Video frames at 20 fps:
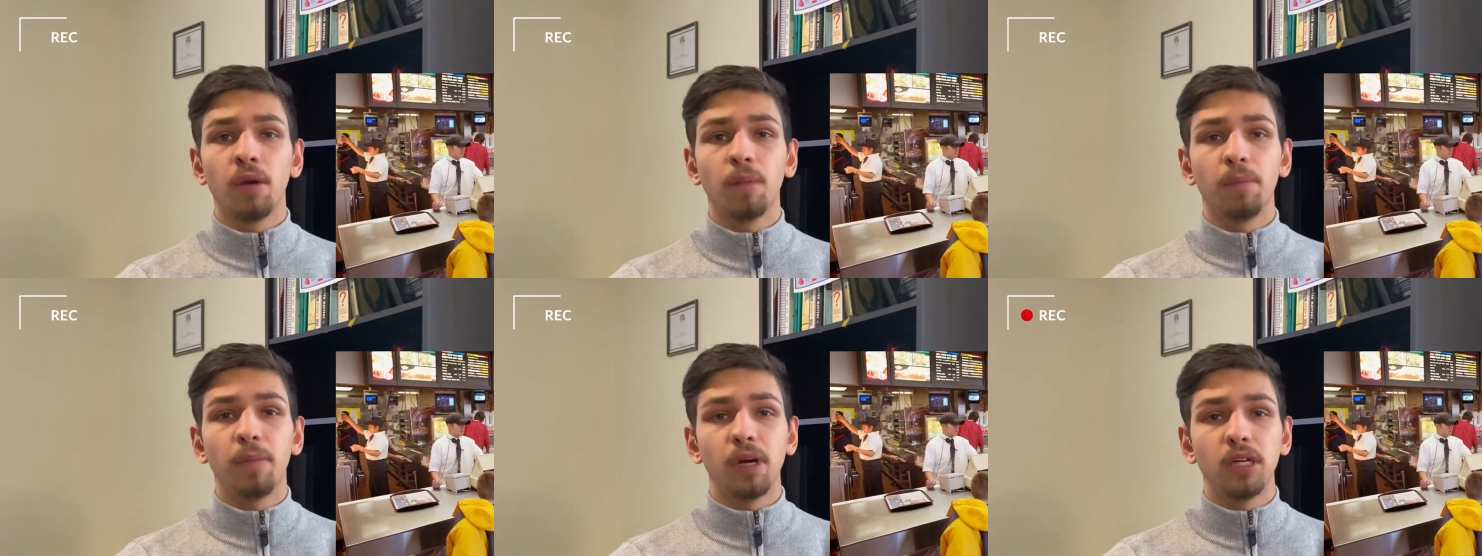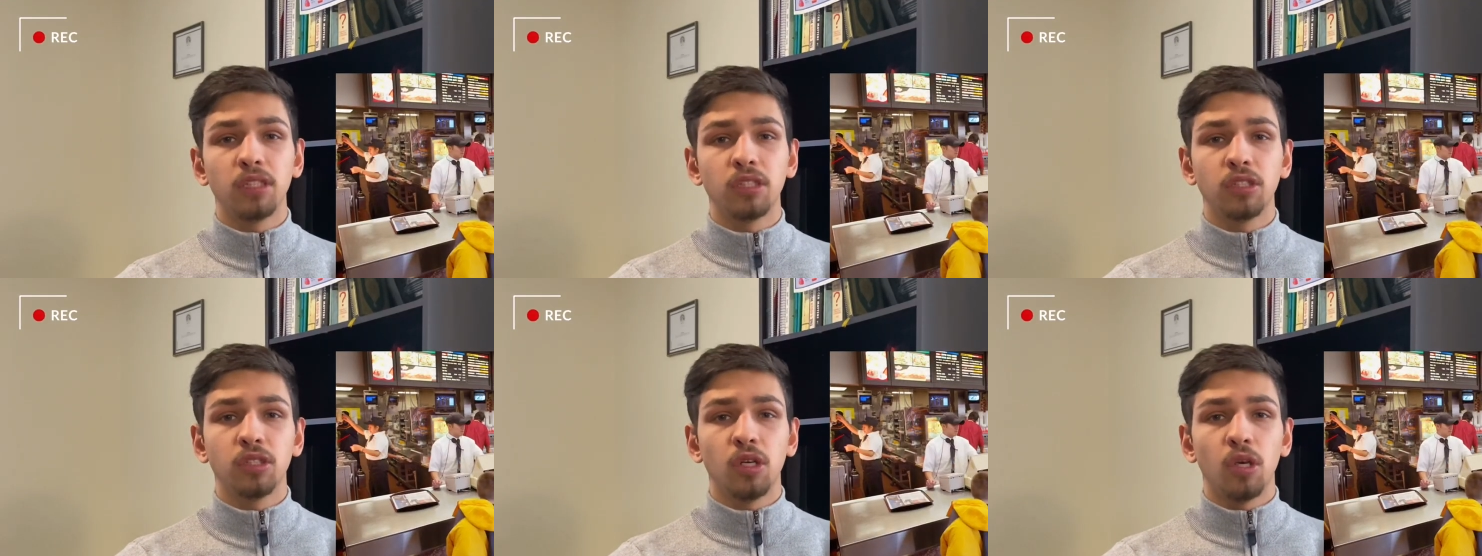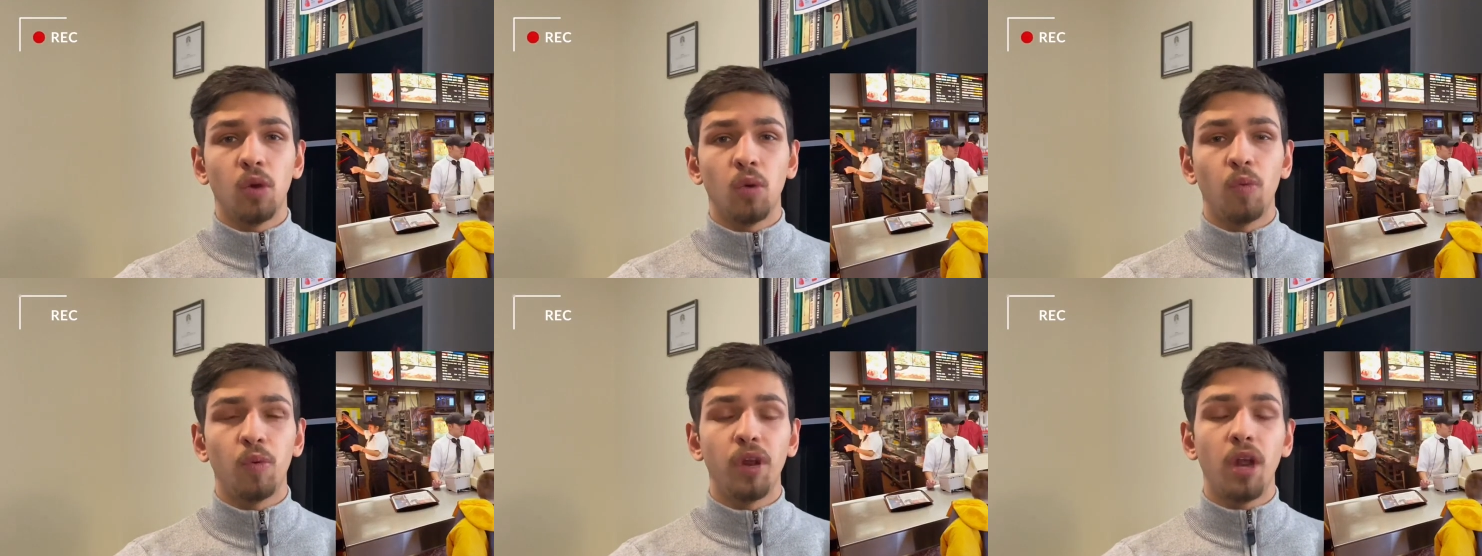but
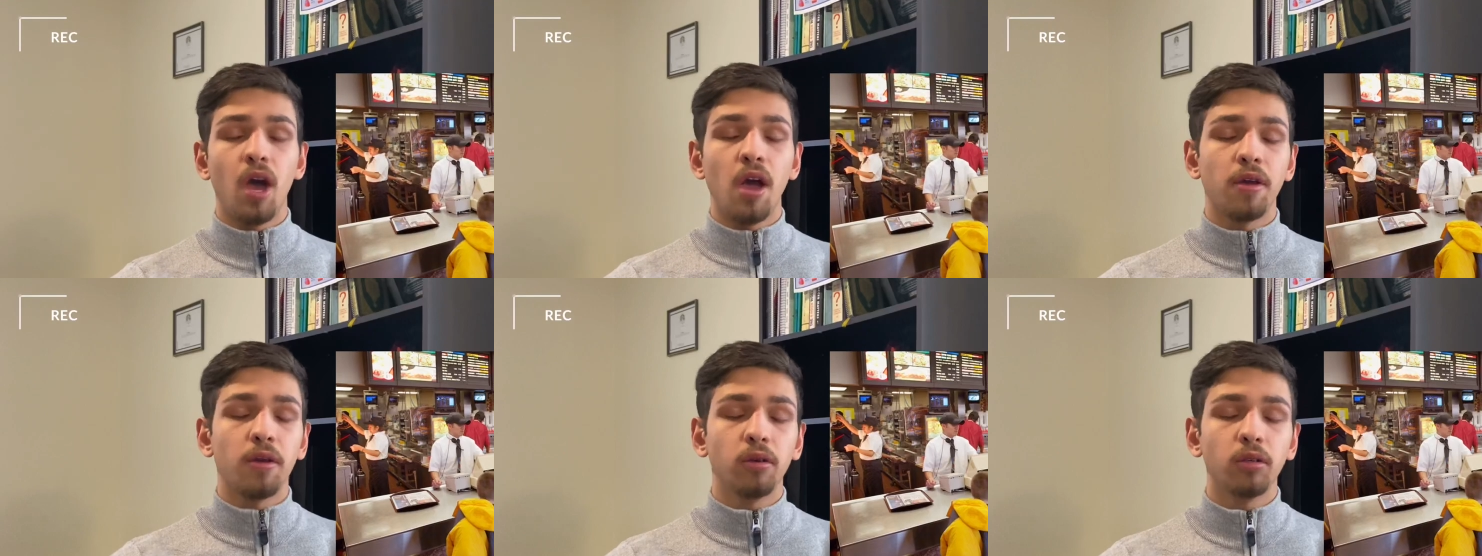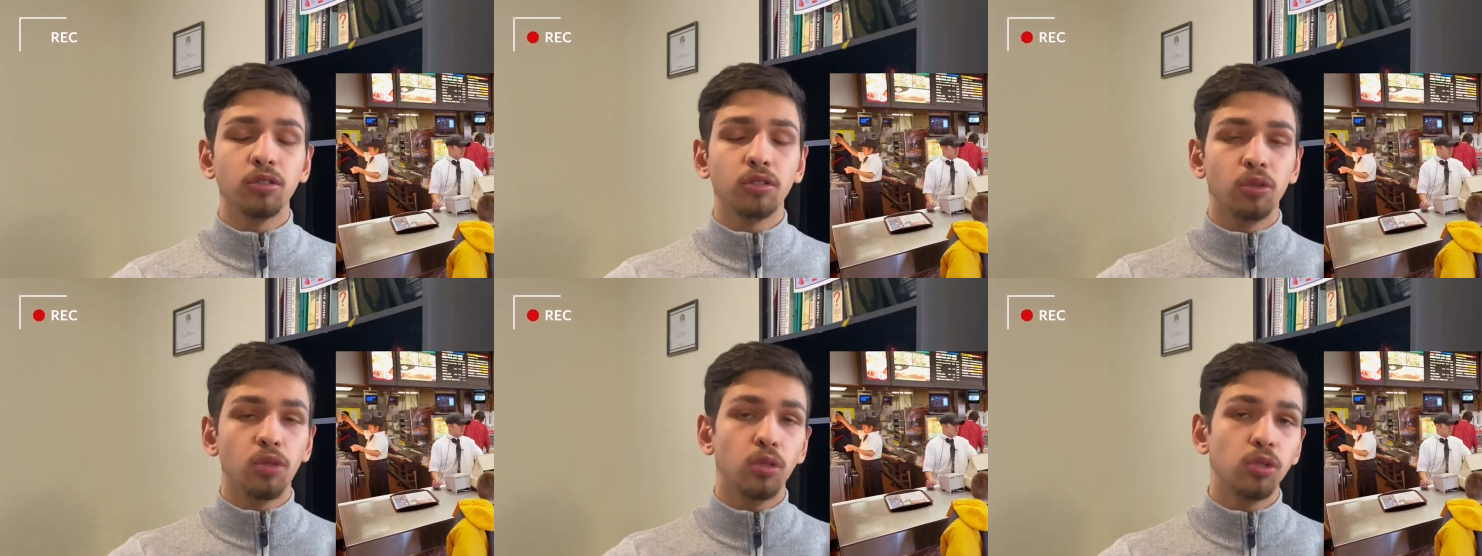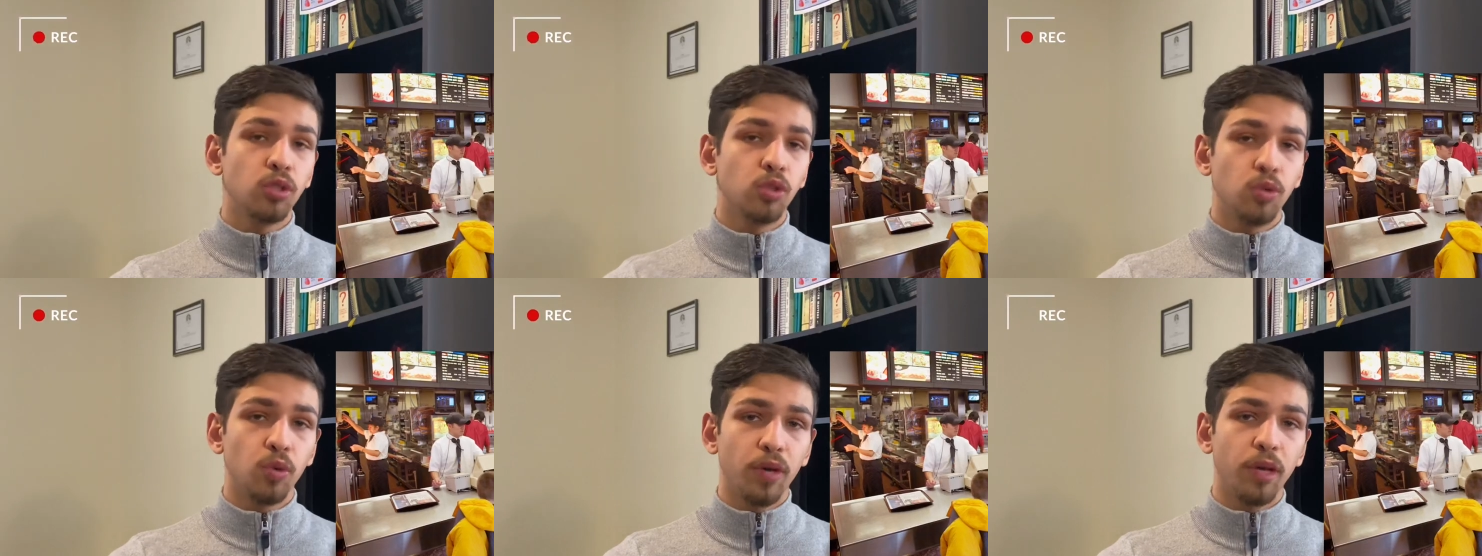when I got
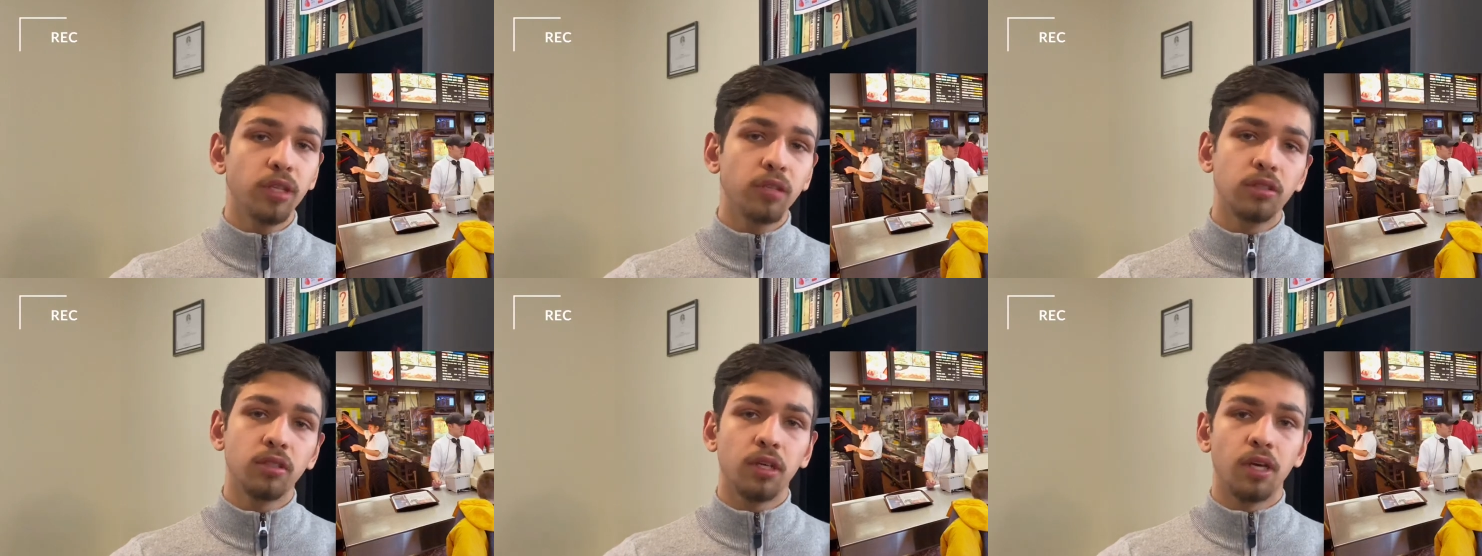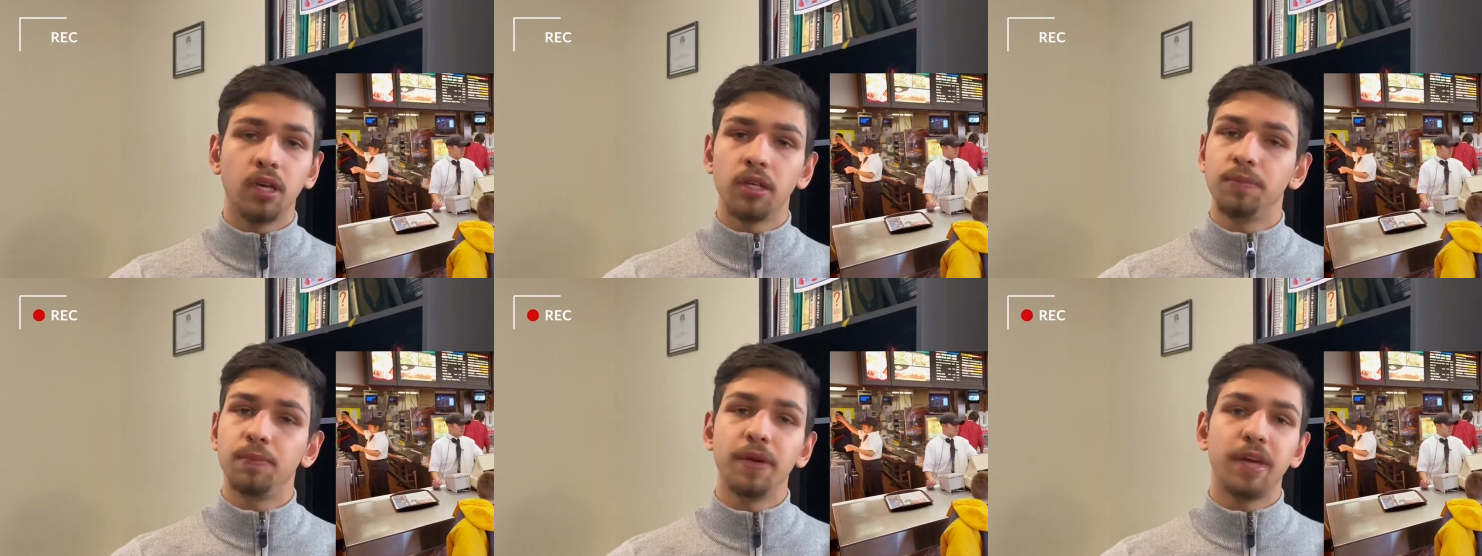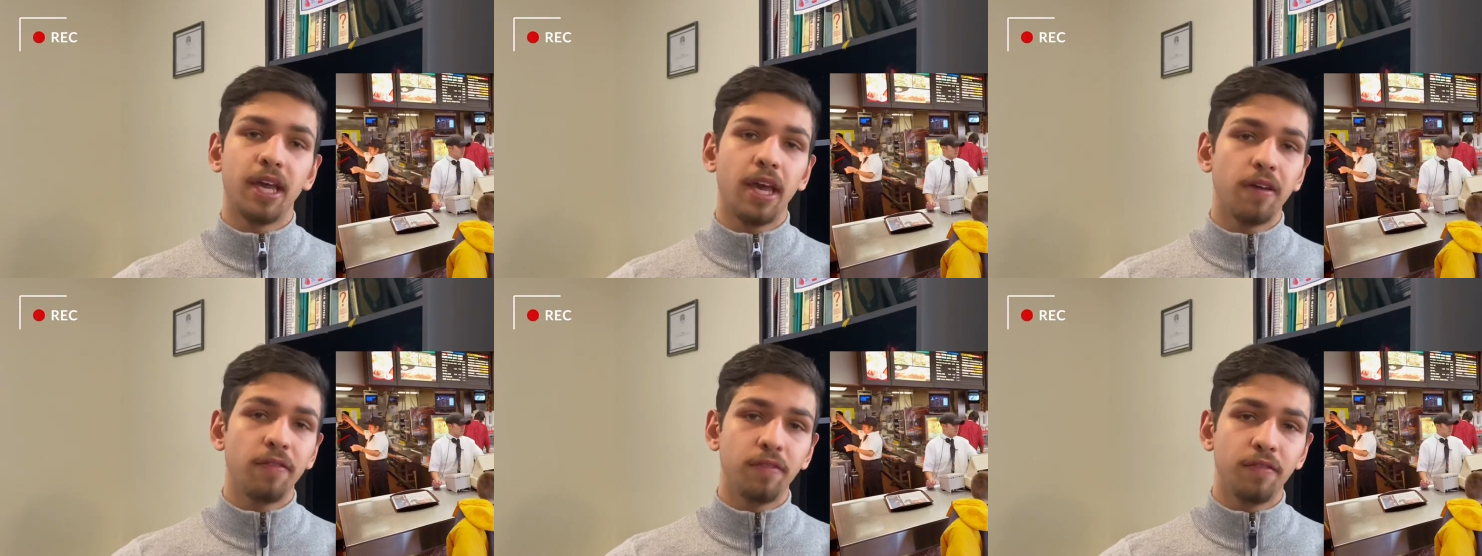used to it, it
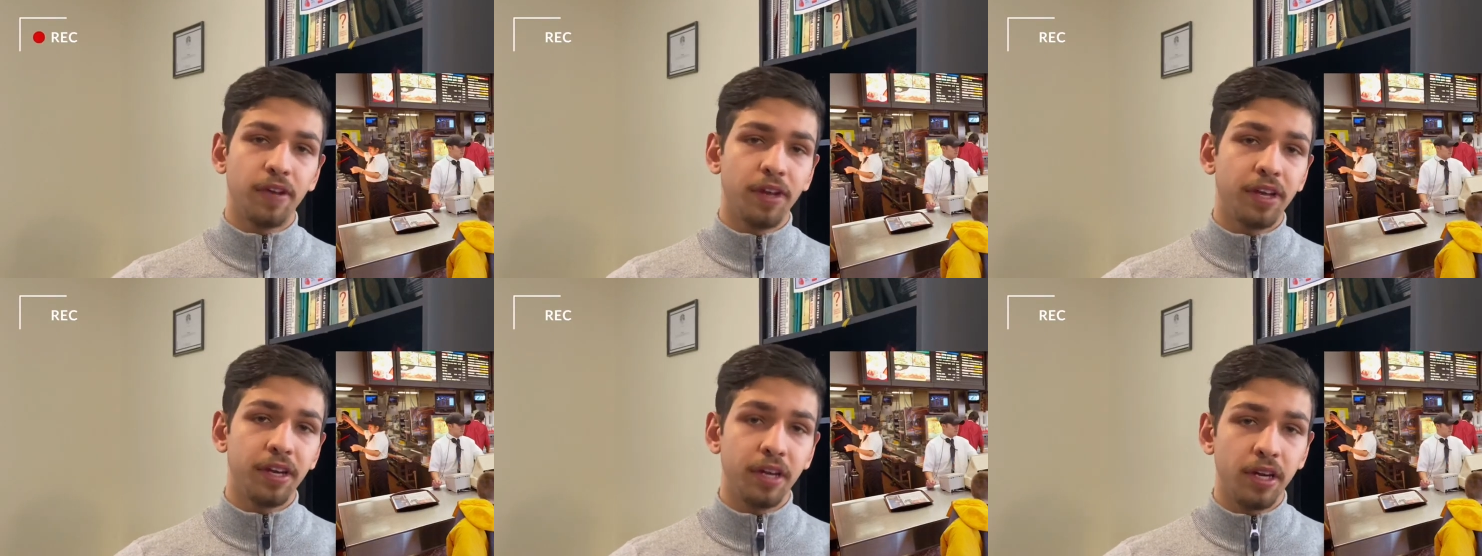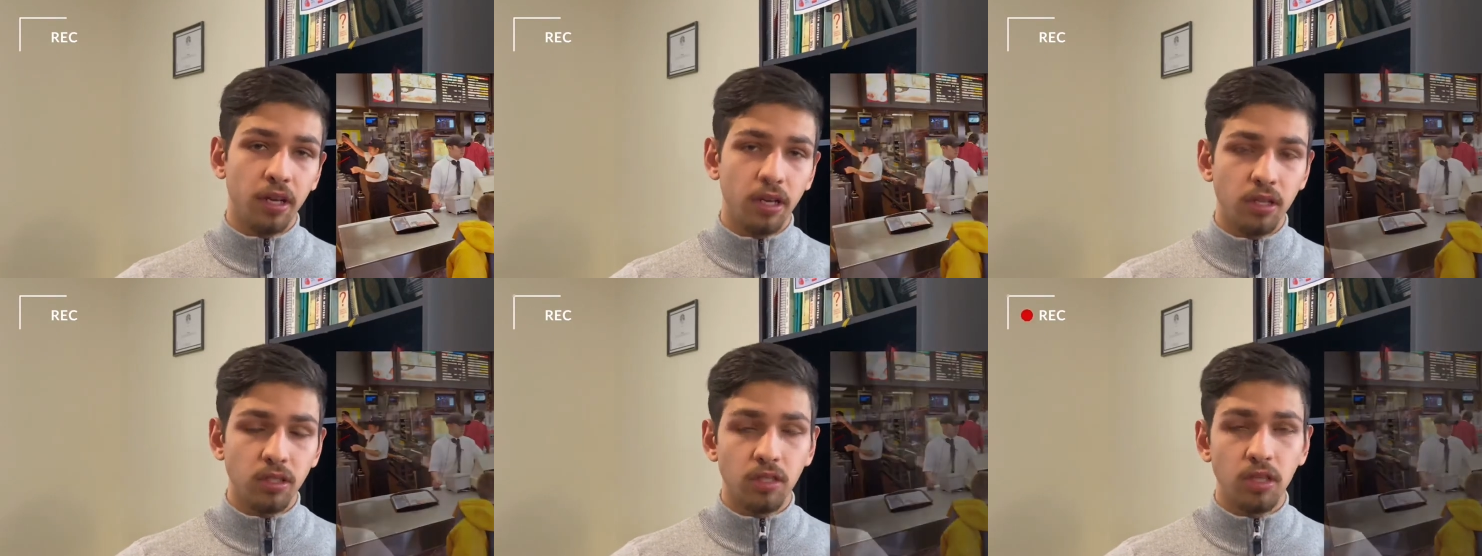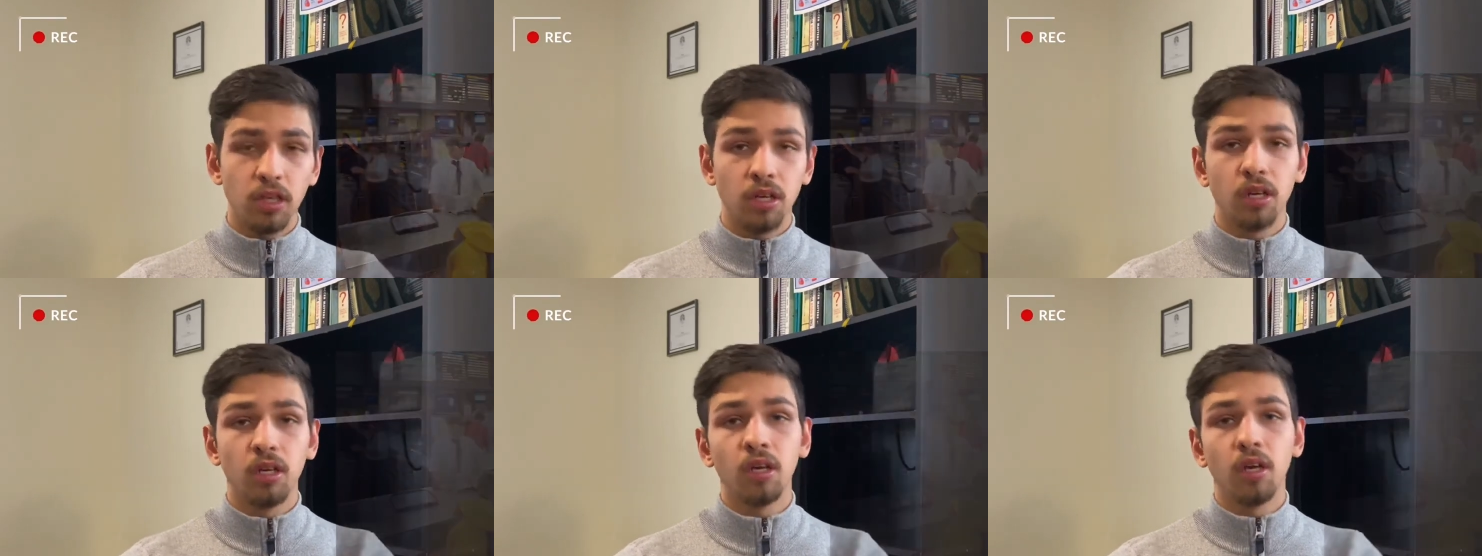became very
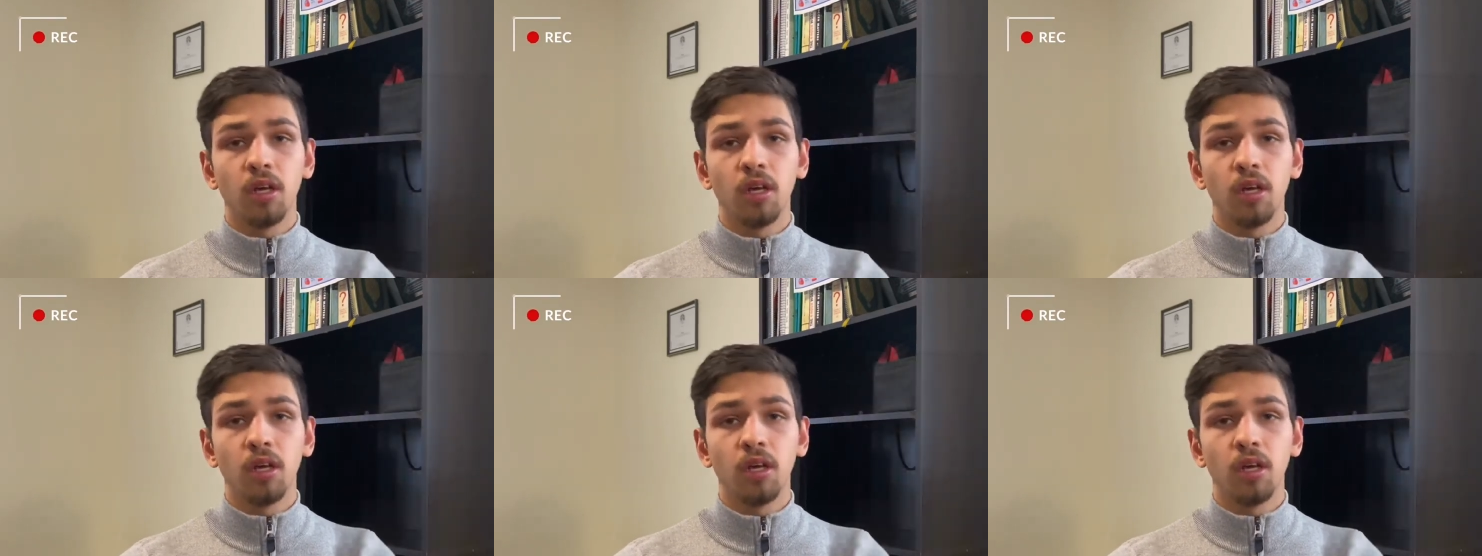easy.